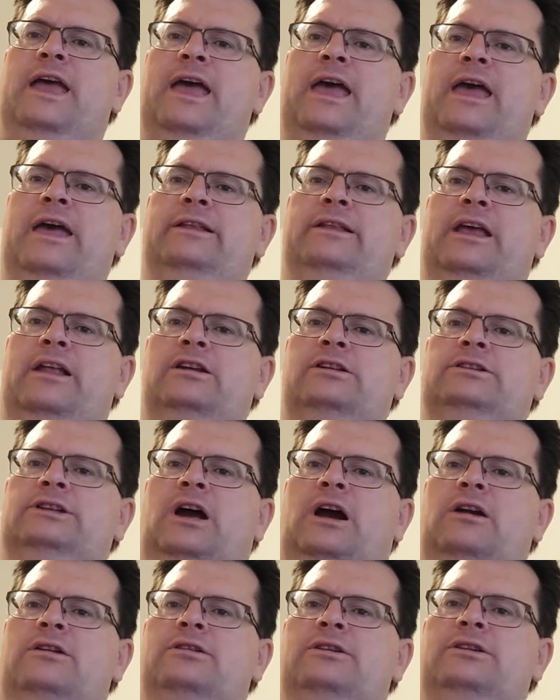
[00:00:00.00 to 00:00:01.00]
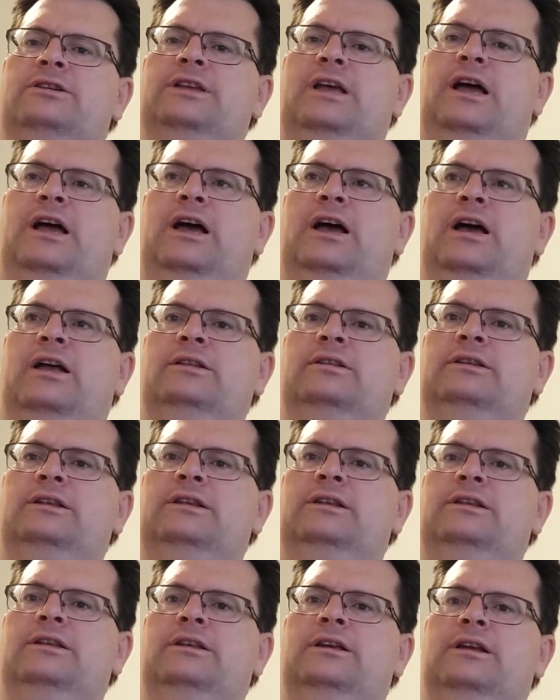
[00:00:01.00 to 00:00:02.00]
had Out of Darkness on
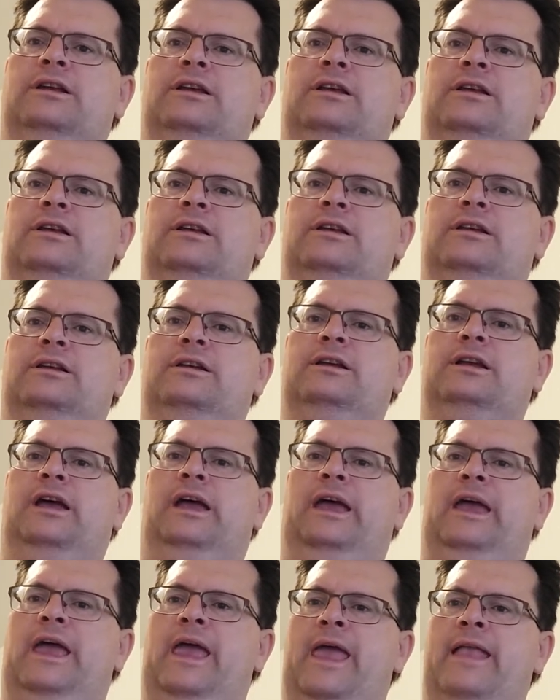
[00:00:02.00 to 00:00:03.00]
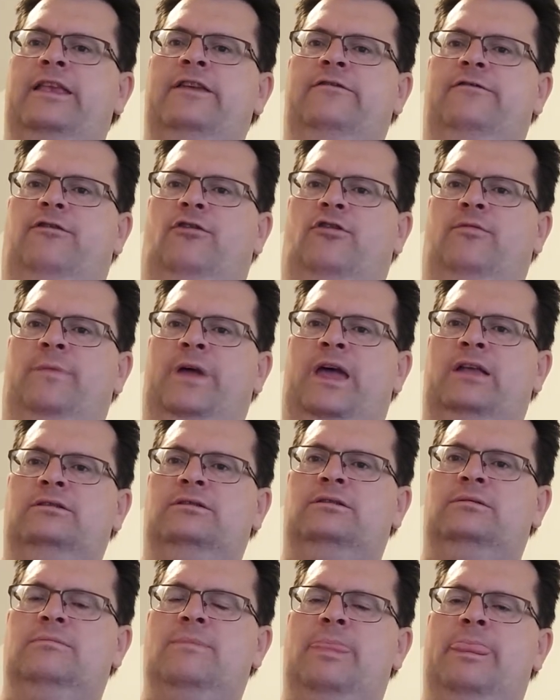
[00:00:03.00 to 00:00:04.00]
any
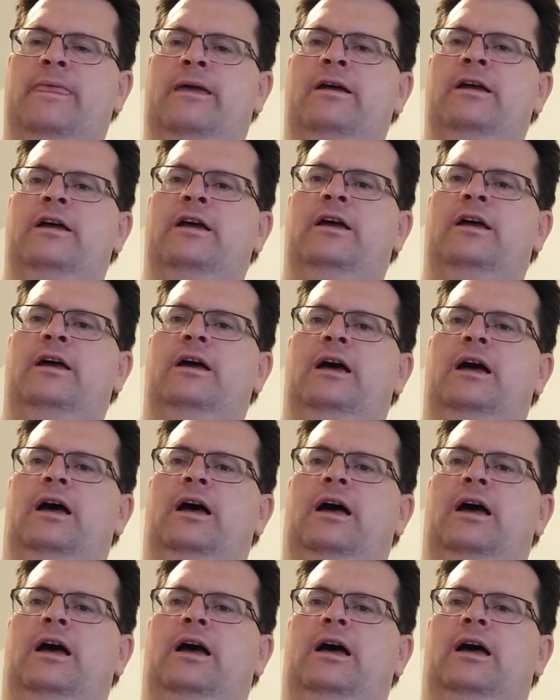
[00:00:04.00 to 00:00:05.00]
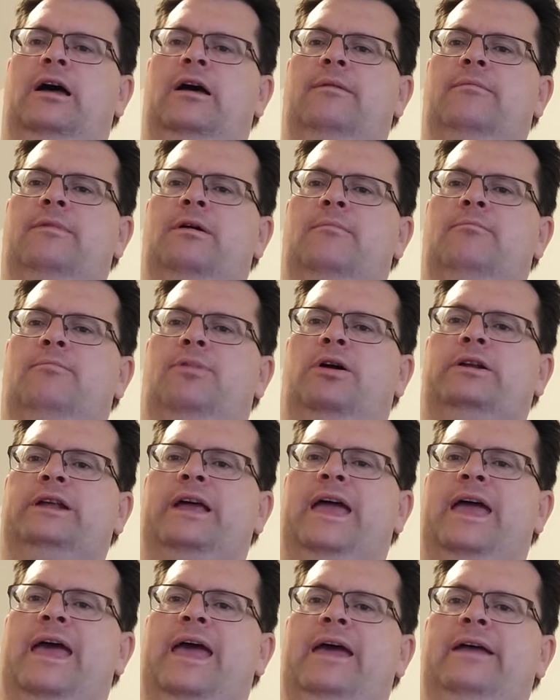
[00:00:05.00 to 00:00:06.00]
format. Um, but
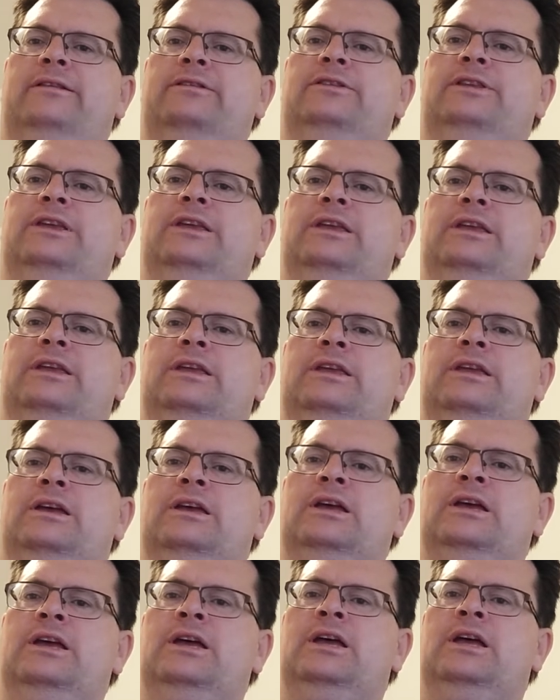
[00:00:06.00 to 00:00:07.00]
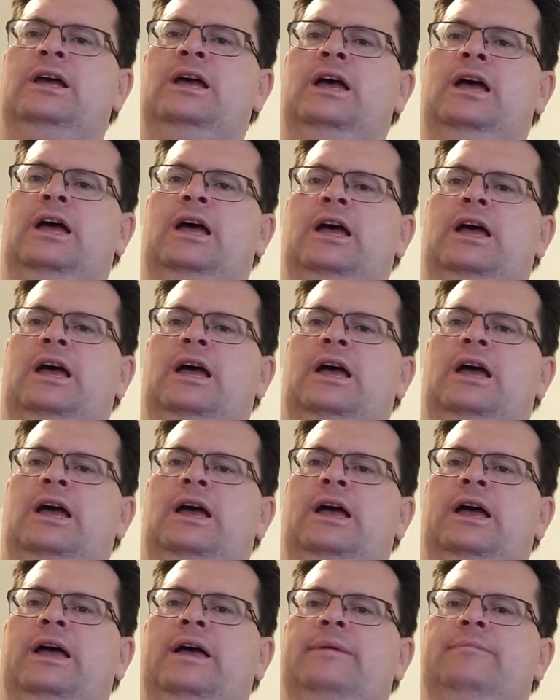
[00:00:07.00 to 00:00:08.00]
I had the
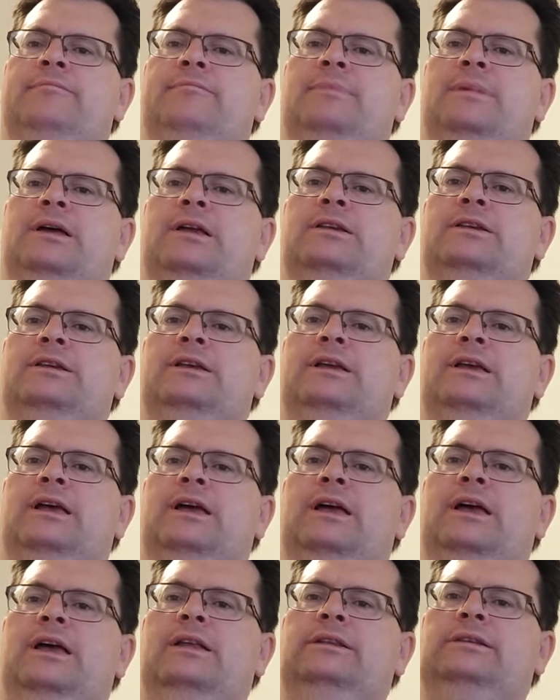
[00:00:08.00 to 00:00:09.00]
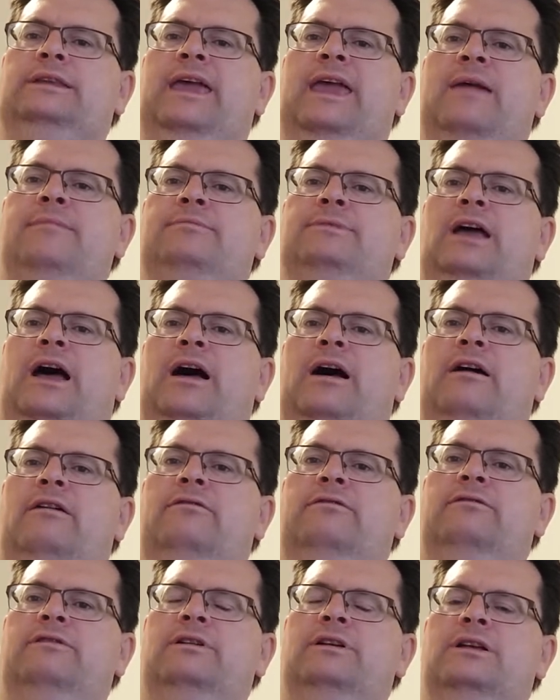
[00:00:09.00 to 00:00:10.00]
uh, uh, taped
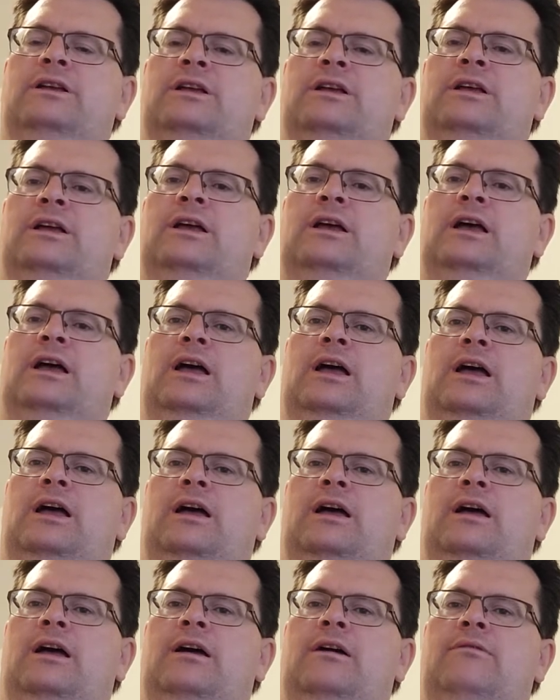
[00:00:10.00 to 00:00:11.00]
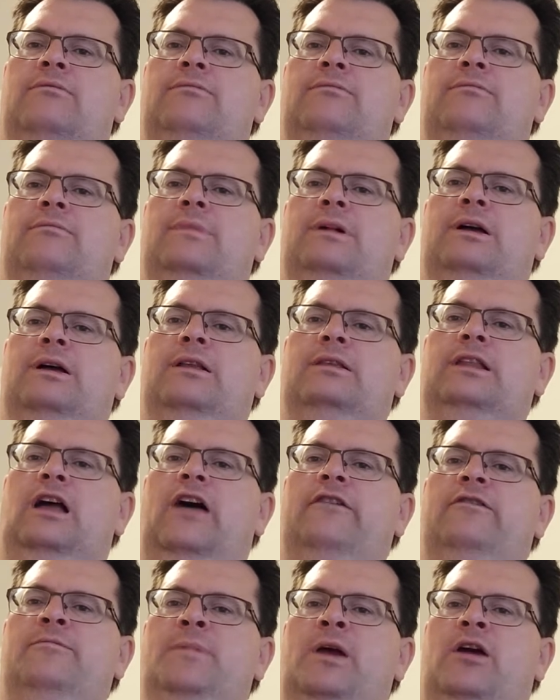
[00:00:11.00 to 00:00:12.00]
off uh,
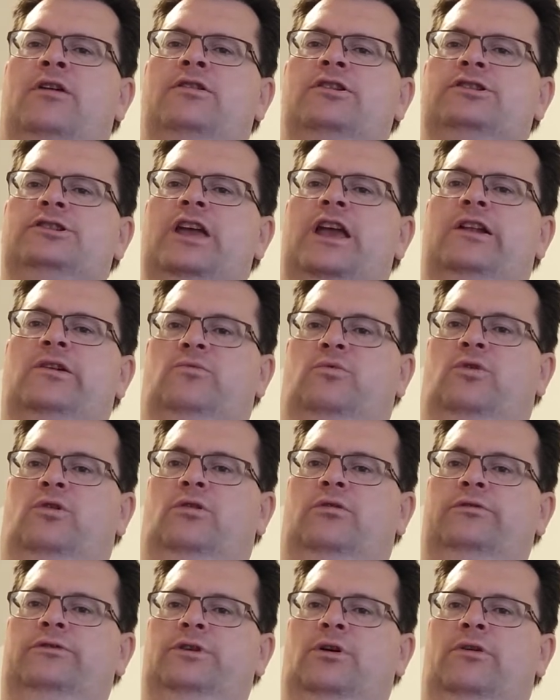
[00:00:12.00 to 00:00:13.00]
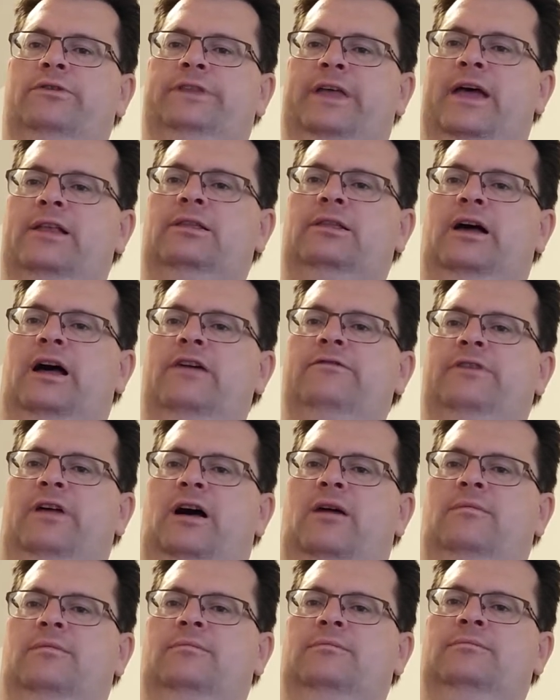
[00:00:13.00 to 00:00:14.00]
Live American Shaken World, though that live
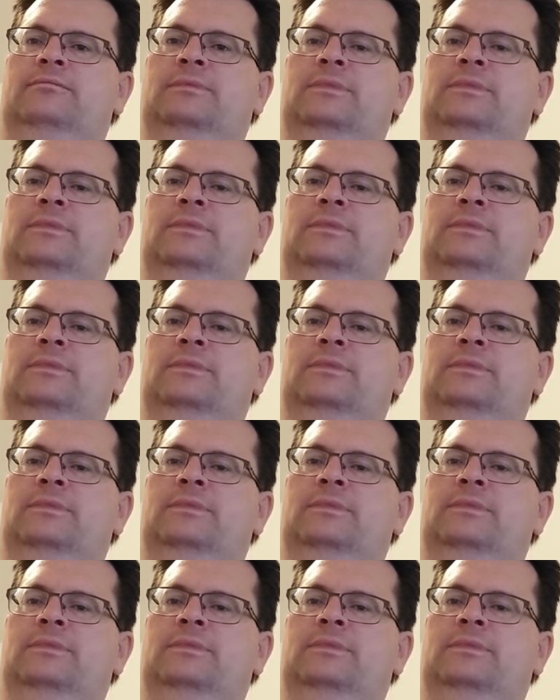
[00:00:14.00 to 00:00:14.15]
album.